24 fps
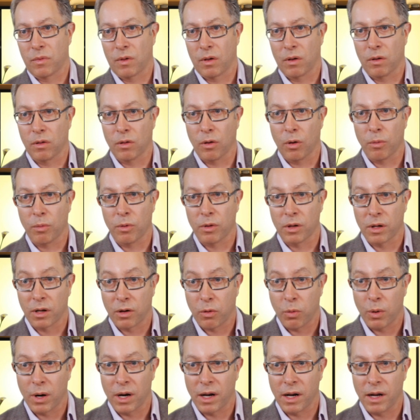global
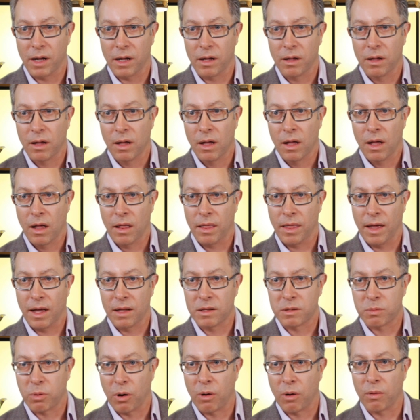liquidity.
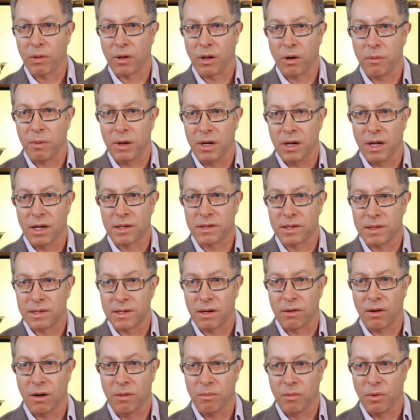That's probably going to be
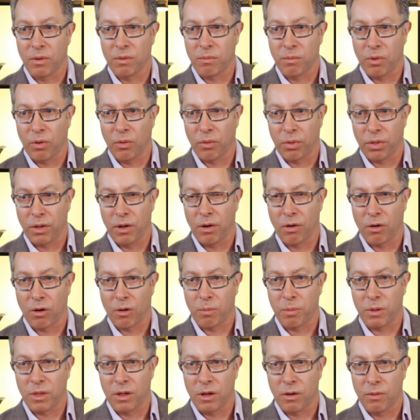necessary in both
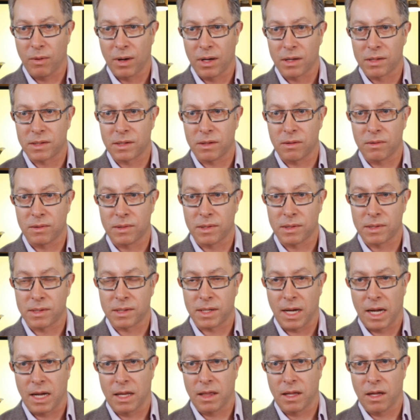Europe and the US to
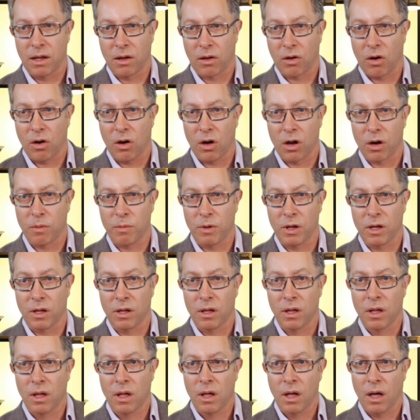sustain the economy.
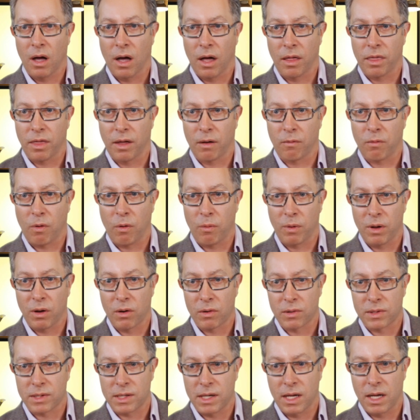I think what we are
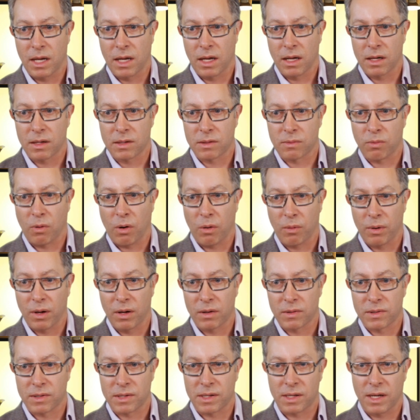seeing is, while we are
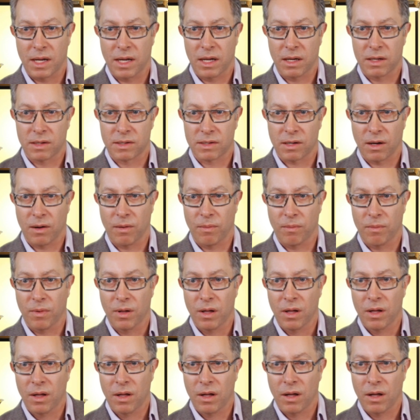seeing some